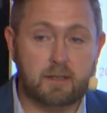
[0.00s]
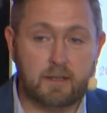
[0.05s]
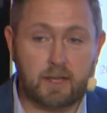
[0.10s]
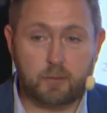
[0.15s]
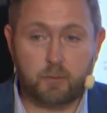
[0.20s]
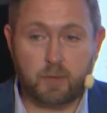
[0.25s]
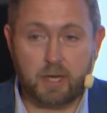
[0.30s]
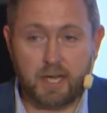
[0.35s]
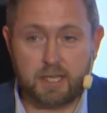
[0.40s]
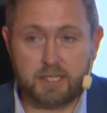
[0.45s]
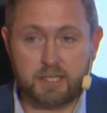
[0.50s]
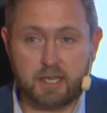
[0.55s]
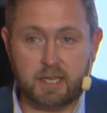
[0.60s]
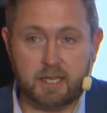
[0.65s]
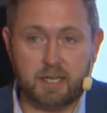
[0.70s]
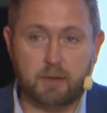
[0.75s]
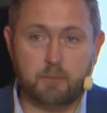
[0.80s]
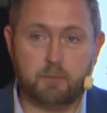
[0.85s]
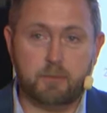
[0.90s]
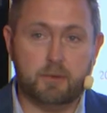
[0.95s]
That will actually
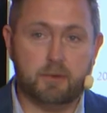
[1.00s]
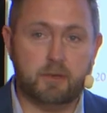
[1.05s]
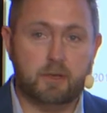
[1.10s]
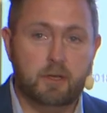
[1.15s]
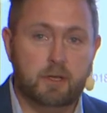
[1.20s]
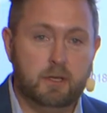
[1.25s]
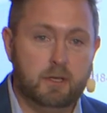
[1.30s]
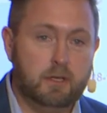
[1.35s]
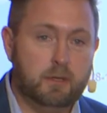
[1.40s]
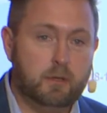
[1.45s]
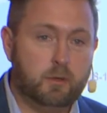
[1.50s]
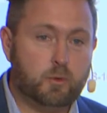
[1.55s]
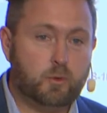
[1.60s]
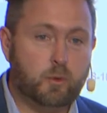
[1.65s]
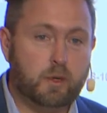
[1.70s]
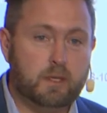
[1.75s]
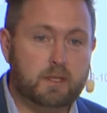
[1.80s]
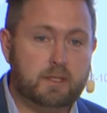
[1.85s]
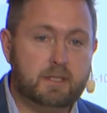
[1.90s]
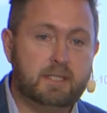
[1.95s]
happen
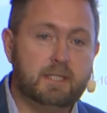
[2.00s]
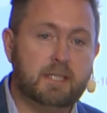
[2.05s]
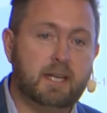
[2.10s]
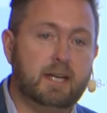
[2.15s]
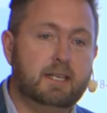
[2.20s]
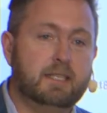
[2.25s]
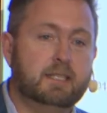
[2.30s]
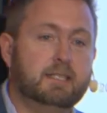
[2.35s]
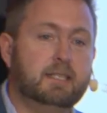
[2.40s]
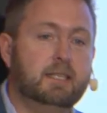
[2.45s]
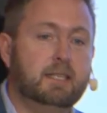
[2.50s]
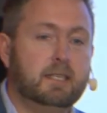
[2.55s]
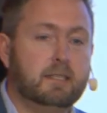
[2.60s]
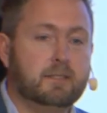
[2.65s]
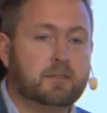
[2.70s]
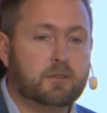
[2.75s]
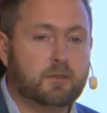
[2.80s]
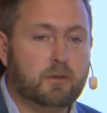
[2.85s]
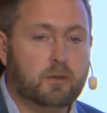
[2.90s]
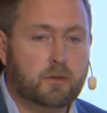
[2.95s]
2019.
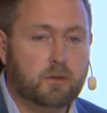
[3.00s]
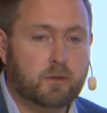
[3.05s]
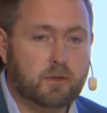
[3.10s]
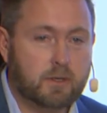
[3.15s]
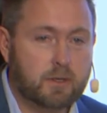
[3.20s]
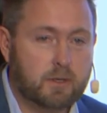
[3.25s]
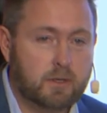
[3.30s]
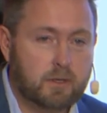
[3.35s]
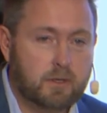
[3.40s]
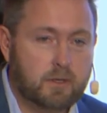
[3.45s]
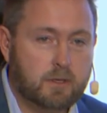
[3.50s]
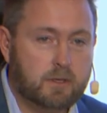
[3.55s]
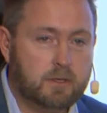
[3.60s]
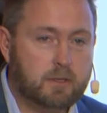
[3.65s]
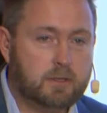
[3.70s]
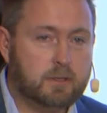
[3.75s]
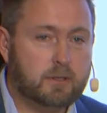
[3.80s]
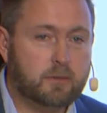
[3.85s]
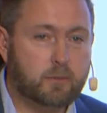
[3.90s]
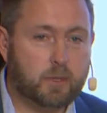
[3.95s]
So
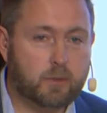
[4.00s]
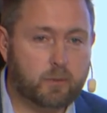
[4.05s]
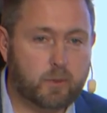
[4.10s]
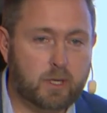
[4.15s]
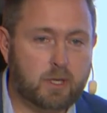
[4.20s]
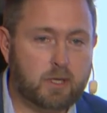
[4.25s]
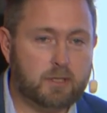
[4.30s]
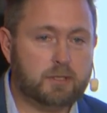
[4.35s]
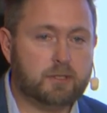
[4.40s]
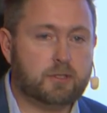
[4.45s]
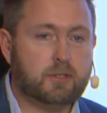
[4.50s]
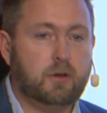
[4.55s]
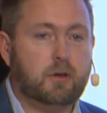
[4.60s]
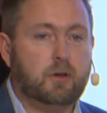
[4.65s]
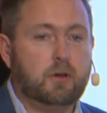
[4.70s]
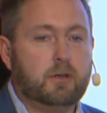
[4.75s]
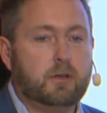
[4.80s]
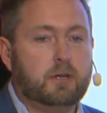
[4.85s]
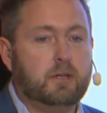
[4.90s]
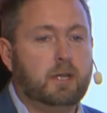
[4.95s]
we will
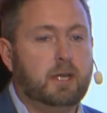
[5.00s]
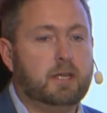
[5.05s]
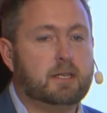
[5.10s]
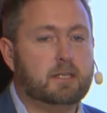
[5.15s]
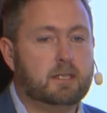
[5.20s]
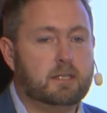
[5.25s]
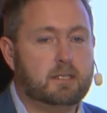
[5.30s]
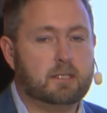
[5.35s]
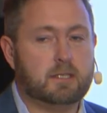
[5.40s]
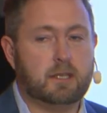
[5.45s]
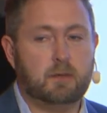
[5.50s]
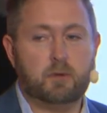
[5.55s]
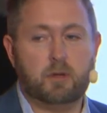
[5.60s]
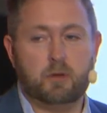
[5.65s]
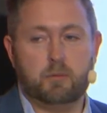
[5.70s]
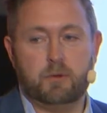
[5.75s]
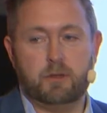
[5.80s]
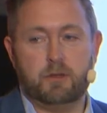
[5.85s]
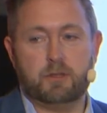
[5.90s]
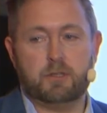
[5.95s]
start actually some
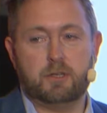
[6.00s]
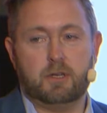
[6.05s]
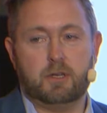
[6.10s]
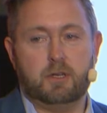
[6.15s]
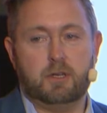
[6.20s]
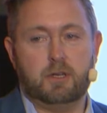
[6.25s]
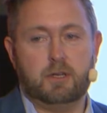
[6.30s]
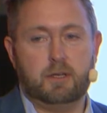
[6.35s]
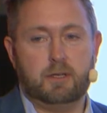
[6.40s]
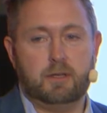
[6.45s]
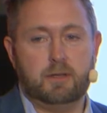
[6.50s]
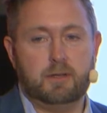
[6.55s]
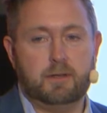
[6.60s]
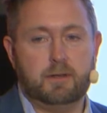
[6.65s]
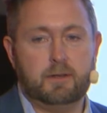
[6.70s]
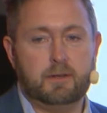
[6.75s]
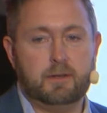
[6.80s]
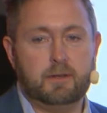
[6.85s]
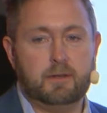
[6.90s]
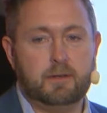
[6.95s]
commercial
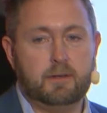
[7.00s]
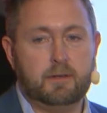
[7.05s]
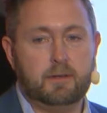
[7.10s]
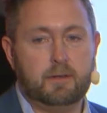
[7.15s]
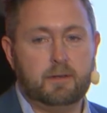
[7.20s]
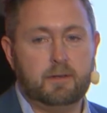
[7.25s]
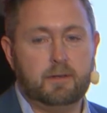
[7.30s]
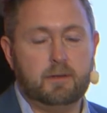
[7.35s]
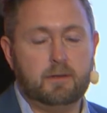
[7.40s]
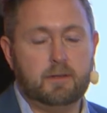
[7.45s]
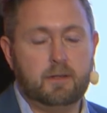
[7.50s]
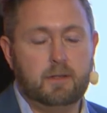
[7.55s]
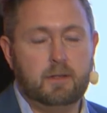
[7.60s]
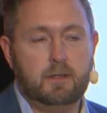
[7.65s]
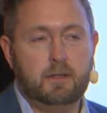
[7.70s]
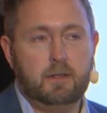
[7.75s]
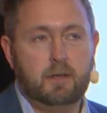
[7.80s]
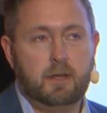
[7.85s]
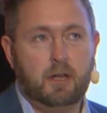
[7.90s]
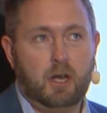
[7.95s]
uh,
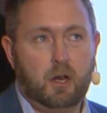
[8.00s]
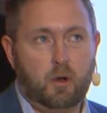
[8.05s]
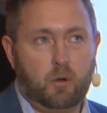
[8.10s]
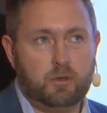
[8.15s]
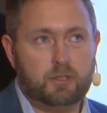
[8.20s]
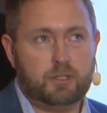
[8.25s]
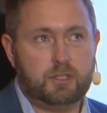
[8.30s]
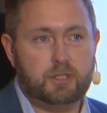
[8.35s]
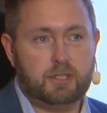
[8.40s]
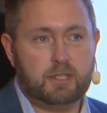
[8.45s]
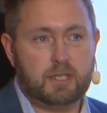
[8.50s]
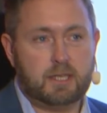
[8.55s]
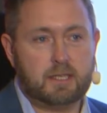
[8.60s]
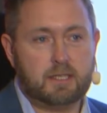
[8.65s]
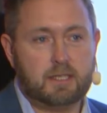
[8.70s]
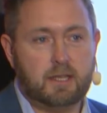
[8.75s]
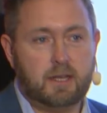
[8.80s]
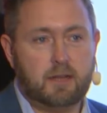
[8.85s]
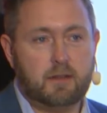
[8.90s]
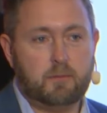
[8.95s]
launches
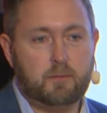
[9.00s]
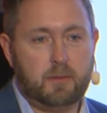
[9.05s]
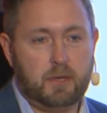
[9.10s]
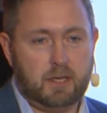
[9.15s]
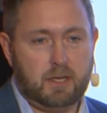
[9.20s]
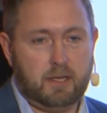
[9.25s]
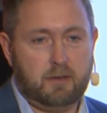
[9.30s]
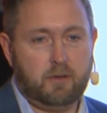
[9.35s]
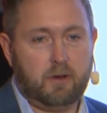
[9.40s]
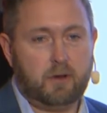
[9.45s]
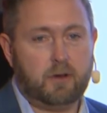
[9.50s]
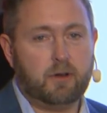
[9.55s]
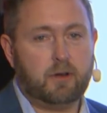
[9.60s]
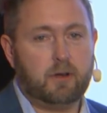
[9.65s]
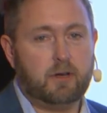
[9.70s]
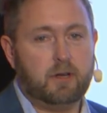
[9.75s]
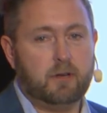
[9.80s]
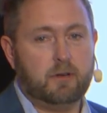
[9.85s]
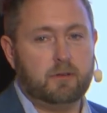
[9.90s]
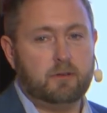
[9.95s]
actually, I believe,
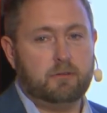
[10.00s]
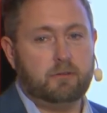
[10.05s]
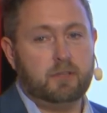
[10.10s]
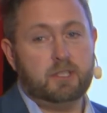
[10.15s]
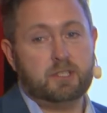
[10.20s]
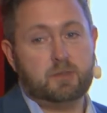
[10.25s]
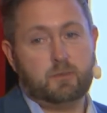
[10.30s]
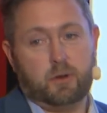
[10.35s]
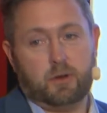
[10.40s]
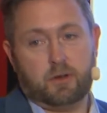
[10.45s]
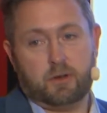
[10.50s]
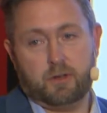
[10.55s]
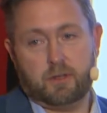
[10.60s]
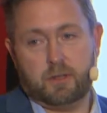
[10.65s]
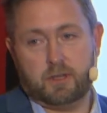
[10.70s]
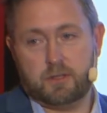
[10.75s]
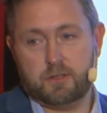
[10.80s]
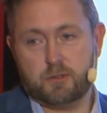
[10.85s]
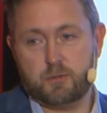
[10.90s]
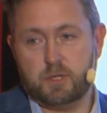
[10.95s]
earlier on the Finnish market
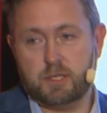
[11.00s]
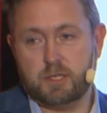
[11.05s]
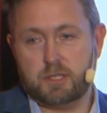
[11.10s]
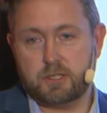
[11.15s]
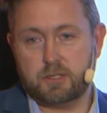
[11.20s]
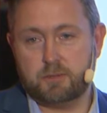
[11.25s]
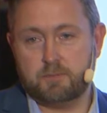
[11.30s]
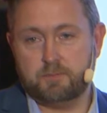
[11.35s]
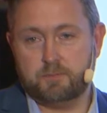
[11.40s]
than the Swedish.